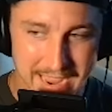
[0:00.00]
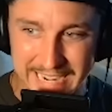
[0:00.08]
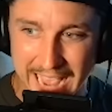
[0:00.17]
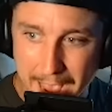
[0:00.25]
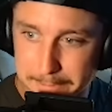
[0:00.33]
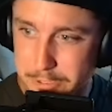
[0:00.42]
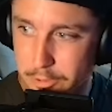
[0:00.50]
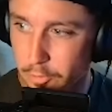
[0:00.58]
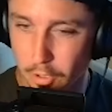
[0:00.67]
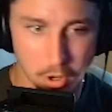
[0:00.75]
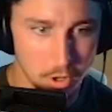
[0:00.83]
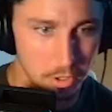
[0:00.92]
An absolute
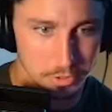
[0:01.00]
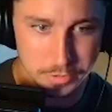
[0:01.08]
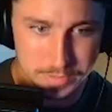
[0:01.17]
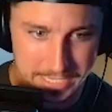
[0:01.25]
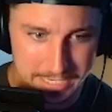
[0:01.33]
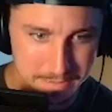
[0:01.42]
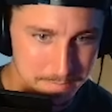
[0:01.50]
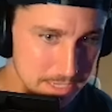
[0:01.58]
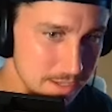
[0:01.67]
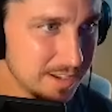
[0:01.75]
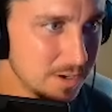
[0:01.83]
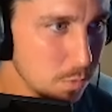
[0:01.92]
haul. Are you kidding
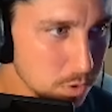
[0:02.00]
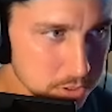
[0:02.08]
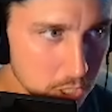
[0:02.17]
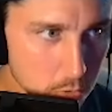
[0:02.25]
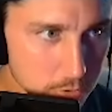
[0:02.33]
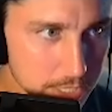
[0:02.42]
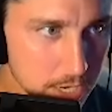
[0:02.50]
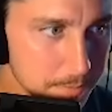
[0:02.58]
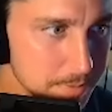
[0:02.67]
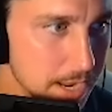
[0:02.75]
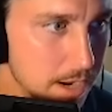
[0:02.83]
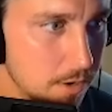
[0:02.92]
me? We're loaded
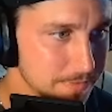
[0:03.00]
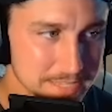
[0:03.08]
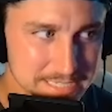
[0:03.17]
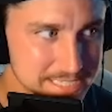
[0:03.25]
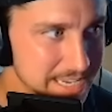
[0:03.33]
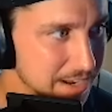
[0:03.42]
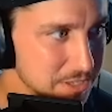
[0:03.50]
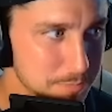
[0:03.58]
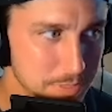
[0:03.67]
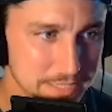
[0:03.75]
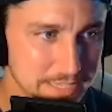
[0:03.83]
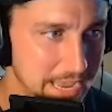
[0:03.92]
up now. This is how you
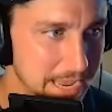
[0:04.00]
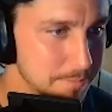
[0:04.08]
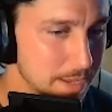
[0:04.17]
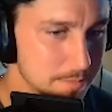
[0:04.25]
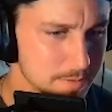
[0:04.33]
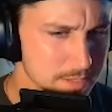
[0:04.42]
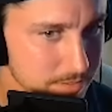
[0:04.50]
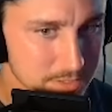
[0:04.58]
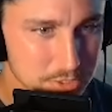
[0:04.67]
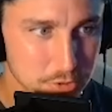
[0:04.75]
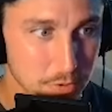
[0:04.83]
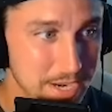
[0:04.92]
play the game, baby.
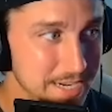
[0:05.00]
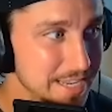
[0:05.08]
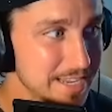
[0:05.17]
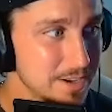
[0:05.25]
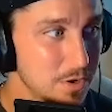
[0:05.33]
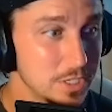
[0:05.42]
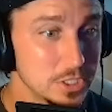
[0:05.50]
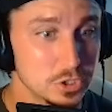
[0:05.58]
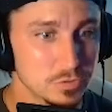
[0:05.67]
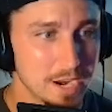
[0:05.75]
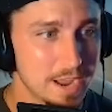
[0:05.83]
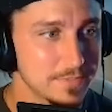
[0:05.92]
Trading on
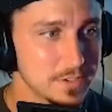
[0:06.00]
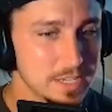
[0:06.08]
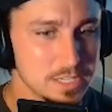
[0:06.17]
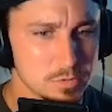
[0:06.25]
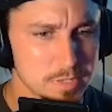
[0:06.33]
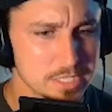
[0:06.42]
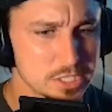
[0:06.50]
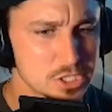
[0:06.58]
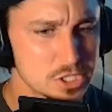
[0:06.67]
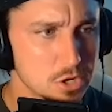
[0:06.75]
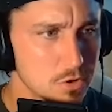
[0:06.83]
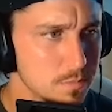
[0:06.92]
draft night, you get
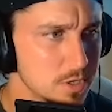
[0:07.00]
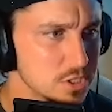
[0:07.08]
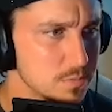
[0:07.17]
so much